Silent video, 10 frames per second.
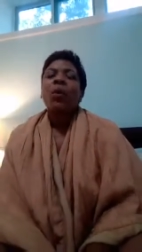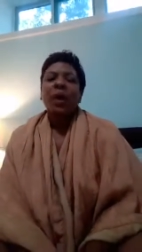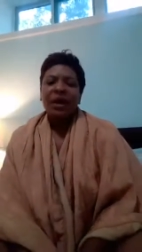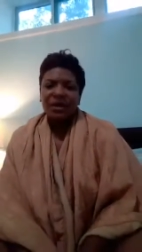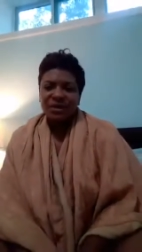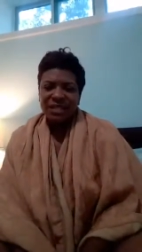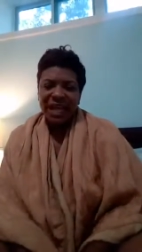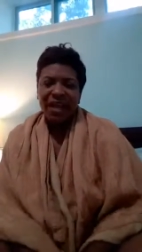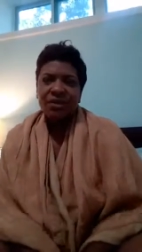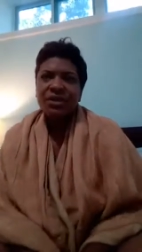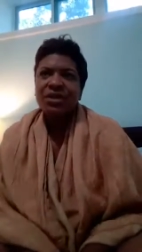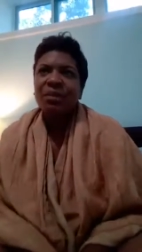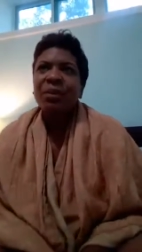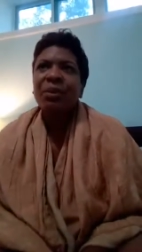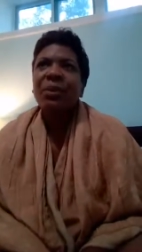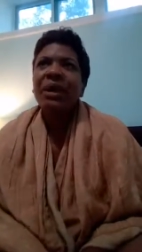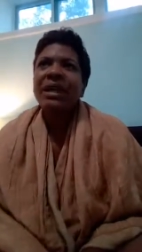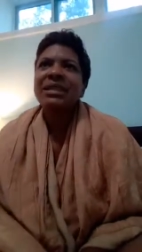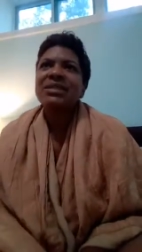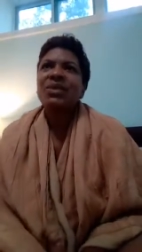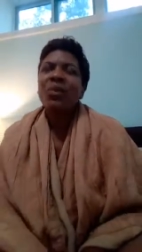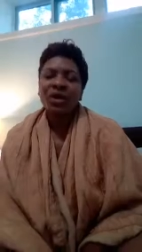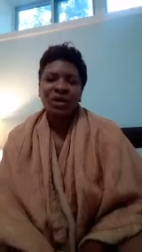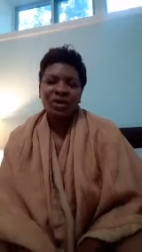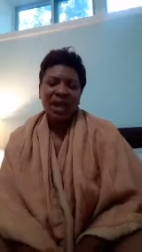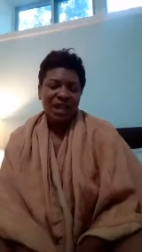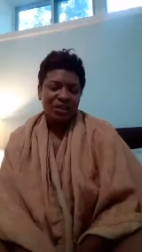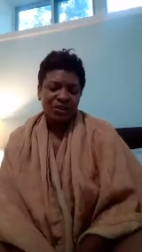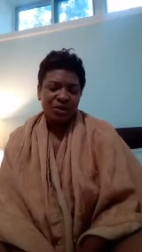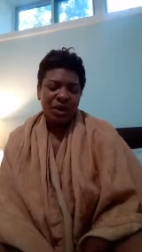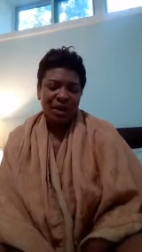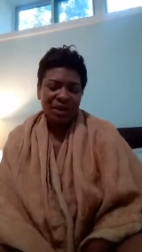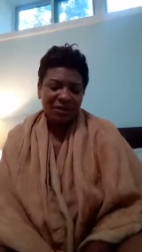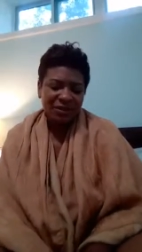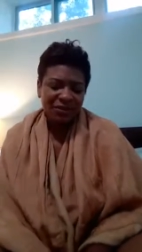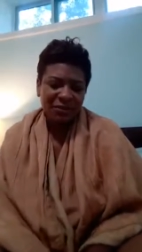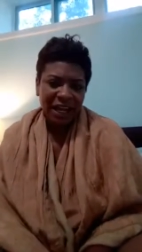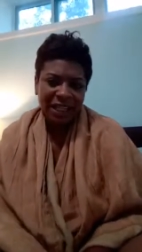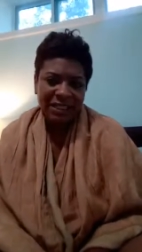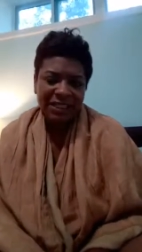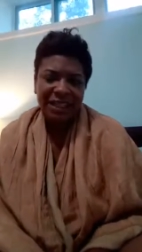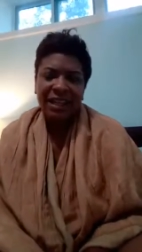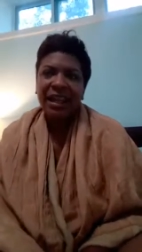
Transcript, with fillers: wear you down to the point where you're not strong enough to fight.